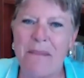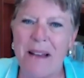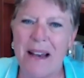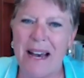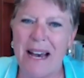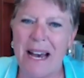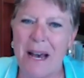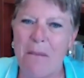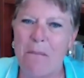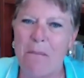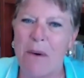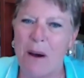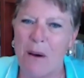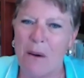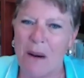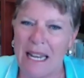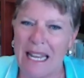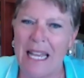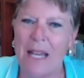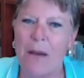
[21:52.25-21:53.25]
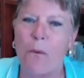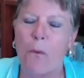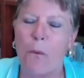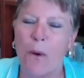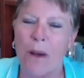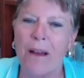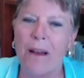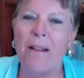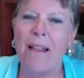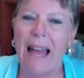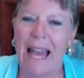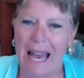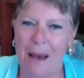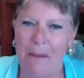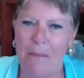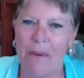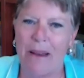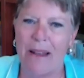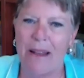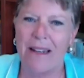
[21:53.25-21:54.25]
uh, but it will
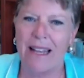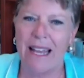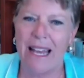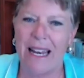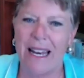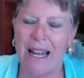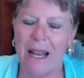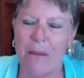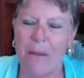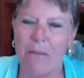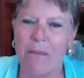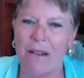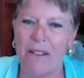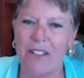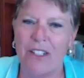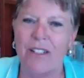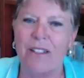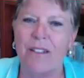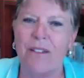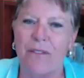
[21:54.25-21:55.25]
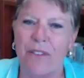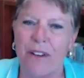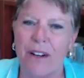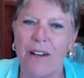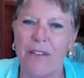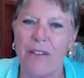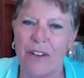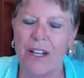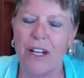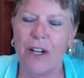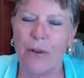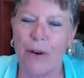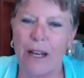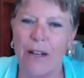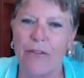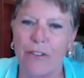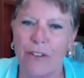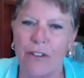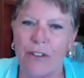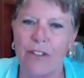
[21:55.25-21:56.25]
happen, and I'm just very, very
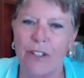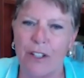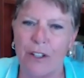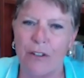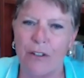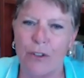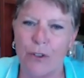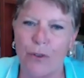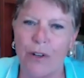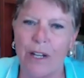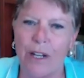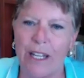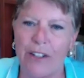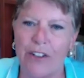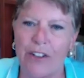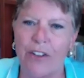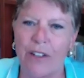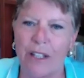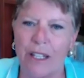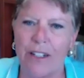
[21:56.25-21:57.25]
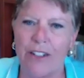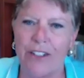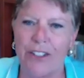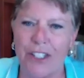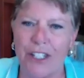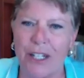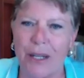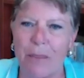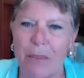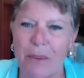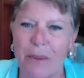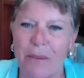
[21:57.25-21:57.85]
grateful to you, Joy, and your leadership.